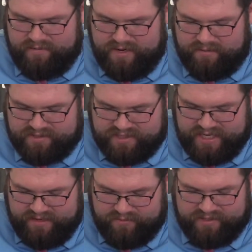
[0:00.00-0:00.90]
to be
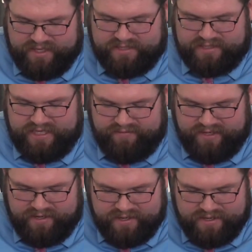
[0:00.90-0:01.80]
received with
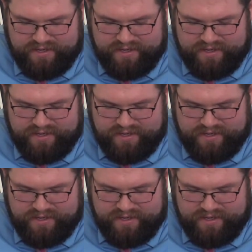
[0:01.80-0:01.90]
thanksgiving